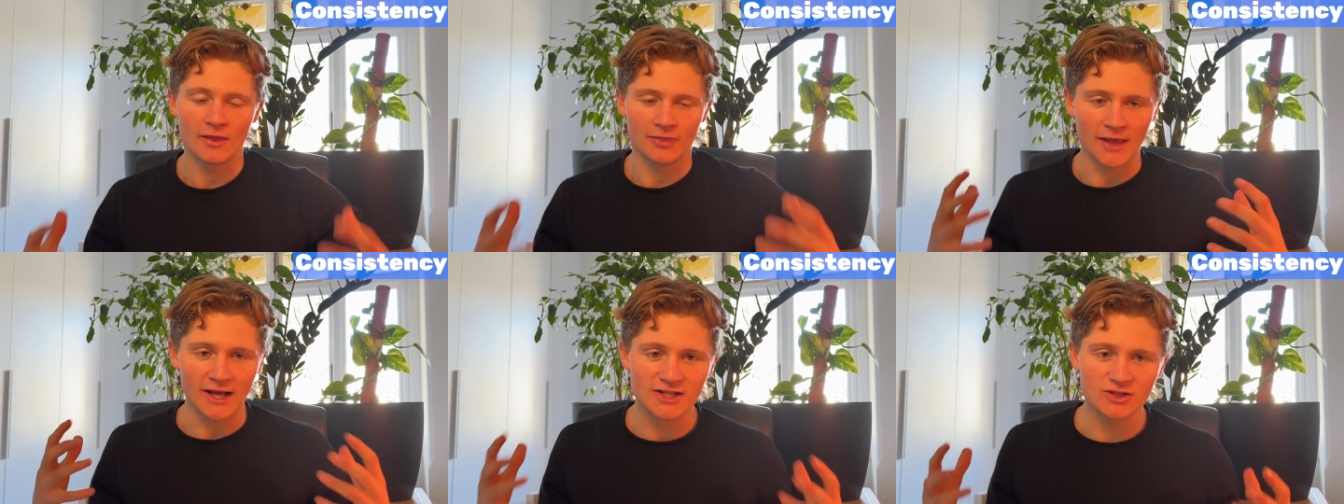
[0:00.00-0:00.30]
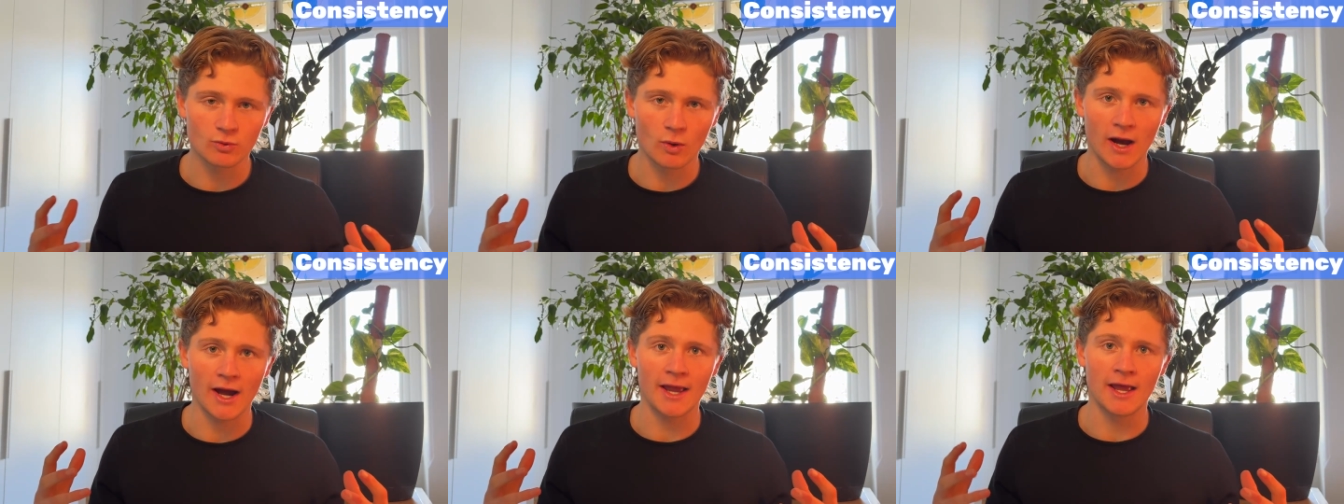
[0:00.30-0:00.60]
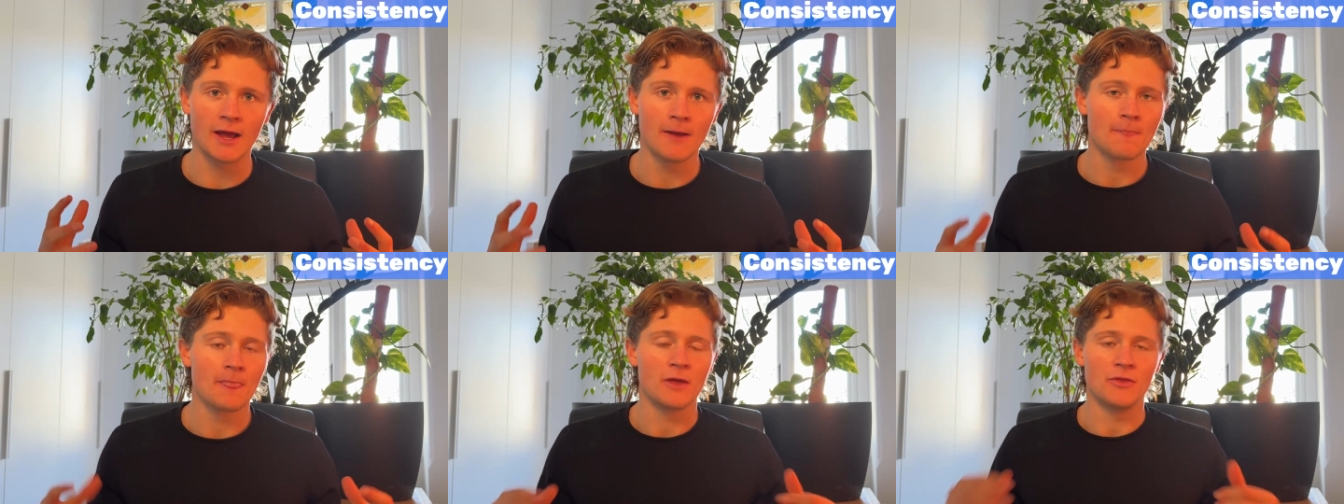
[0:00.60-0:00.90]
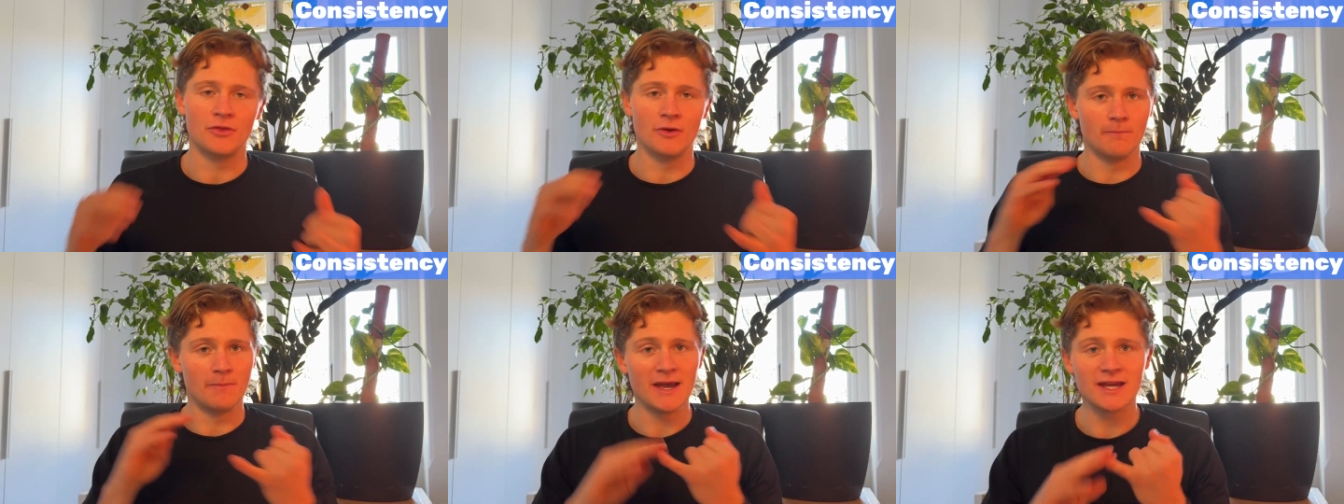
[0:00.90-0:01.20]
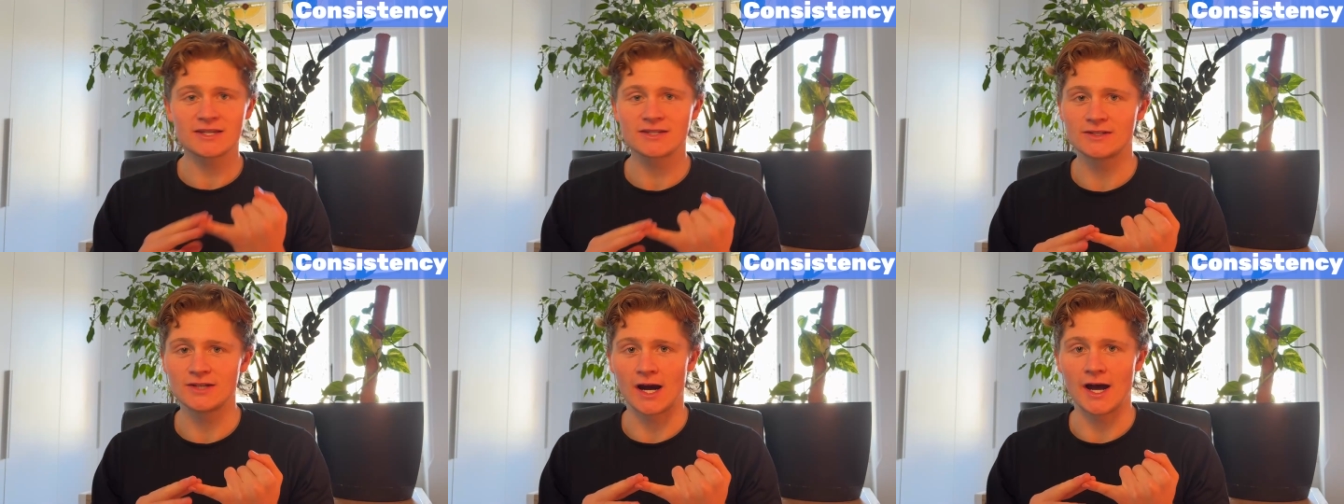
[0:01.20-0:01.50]
That's why the
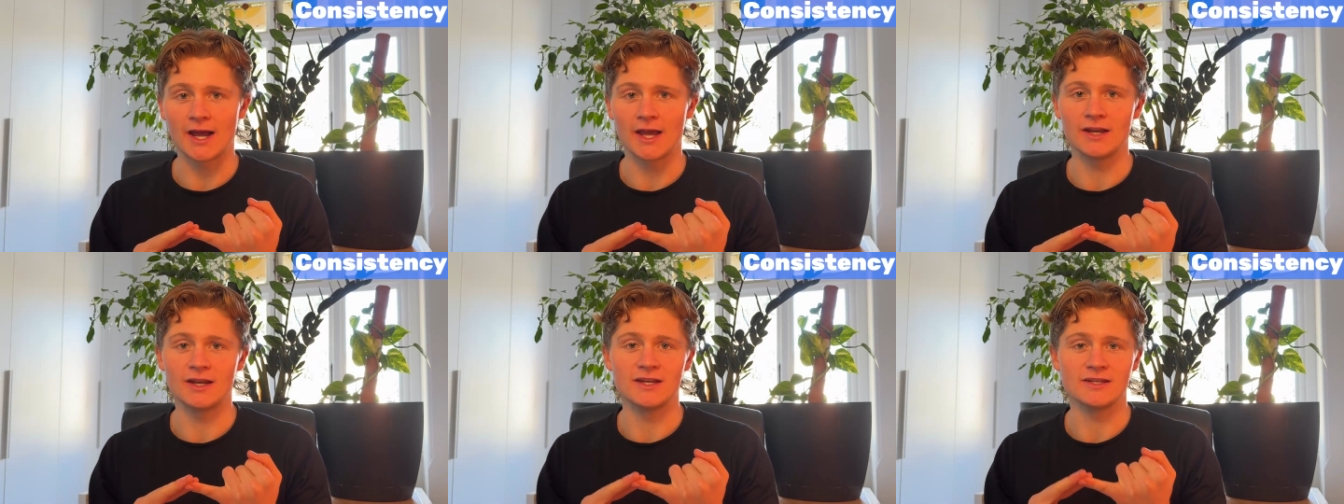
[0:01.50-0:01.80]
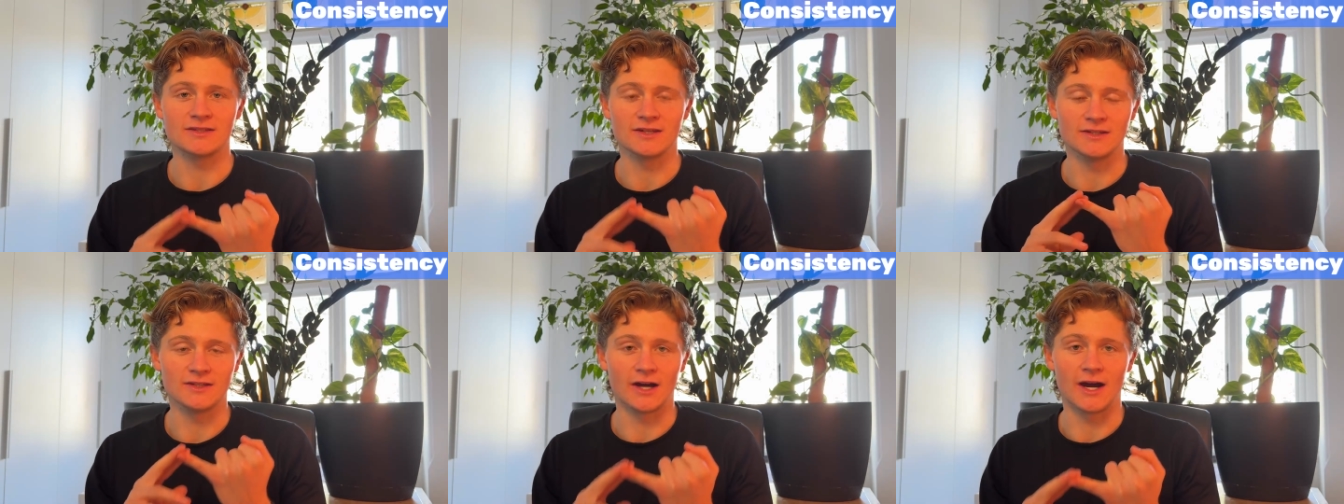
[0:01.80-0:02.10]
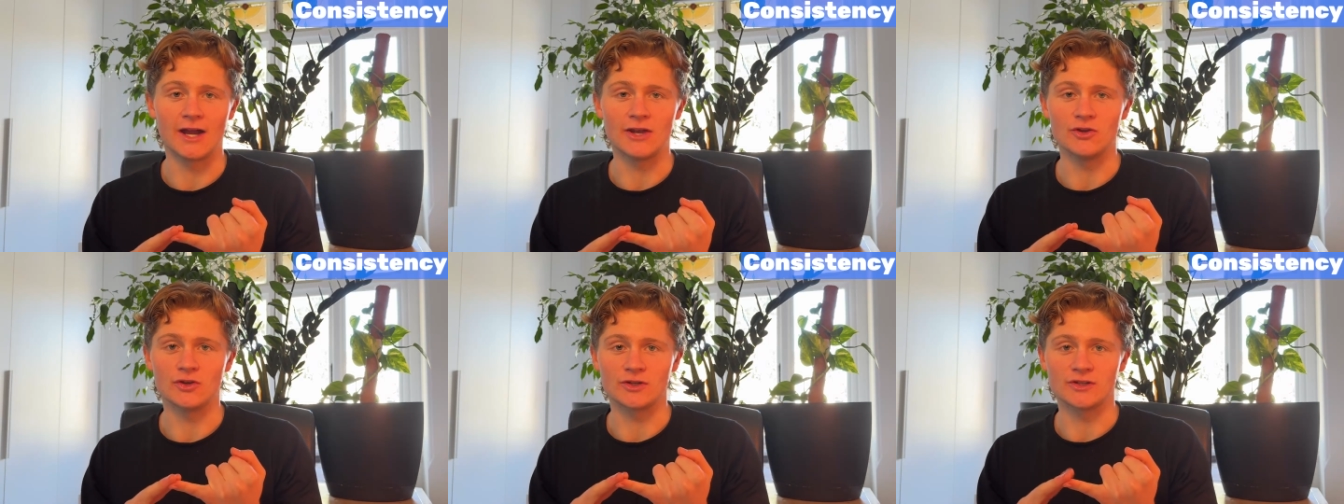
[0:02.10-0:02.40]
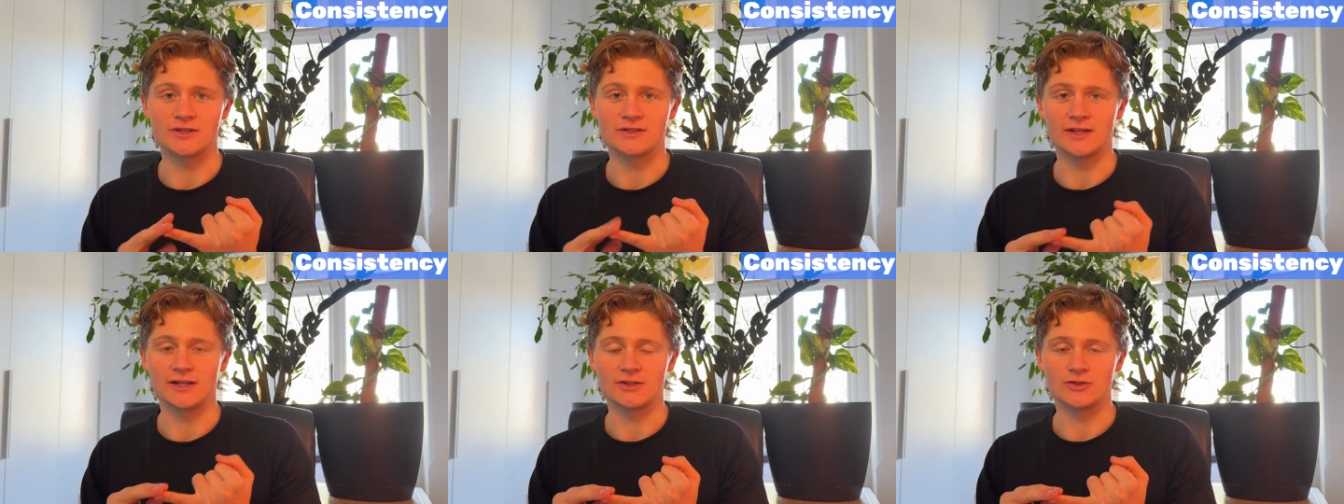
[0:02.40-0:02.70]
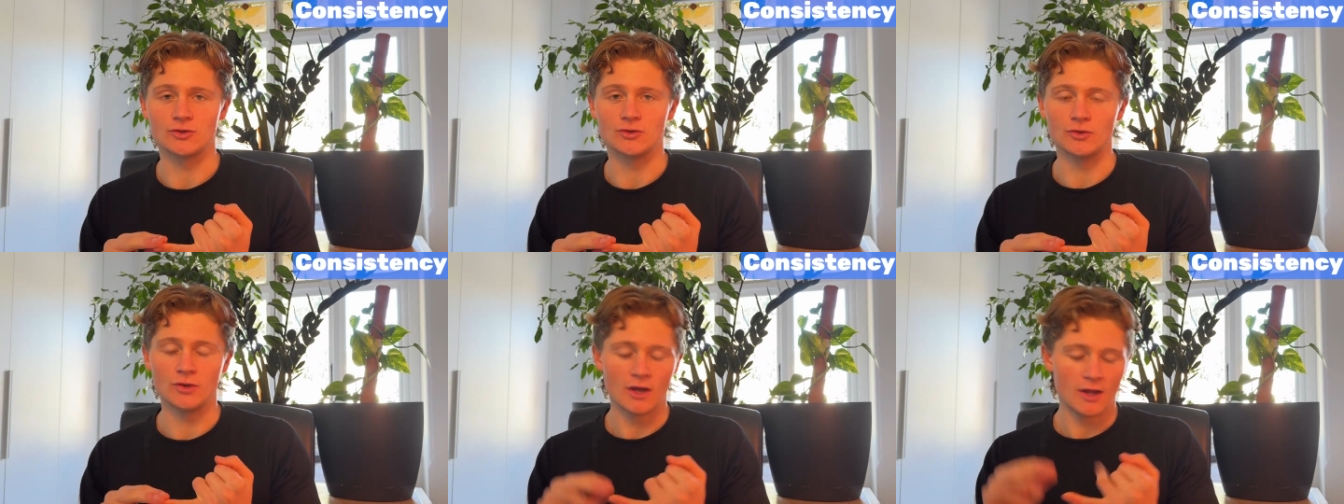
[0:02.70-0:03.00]
best diet is the diet you can stick
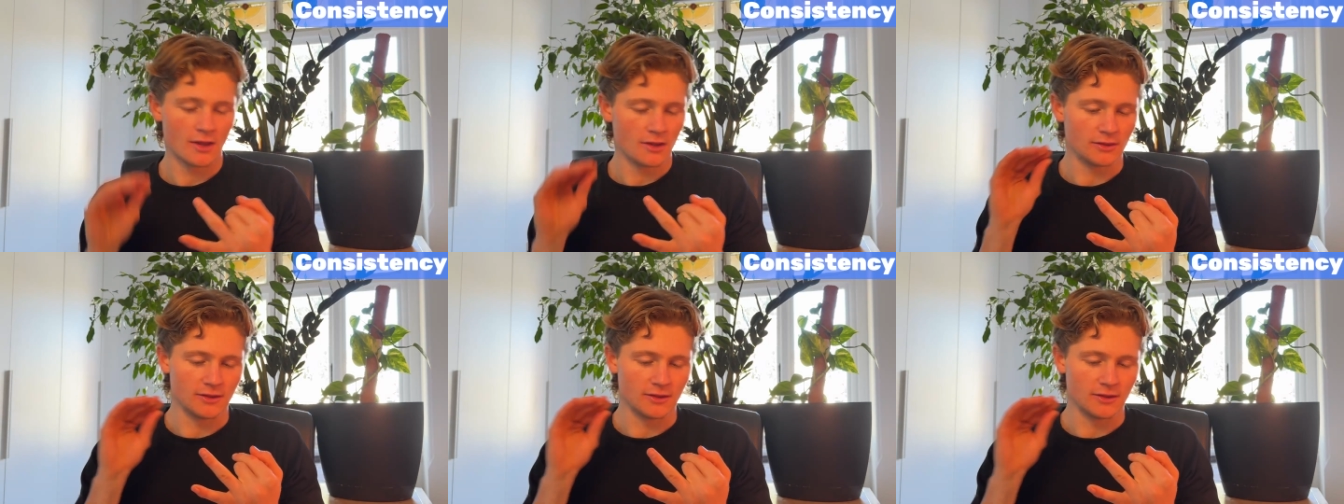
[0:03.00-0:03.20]
to.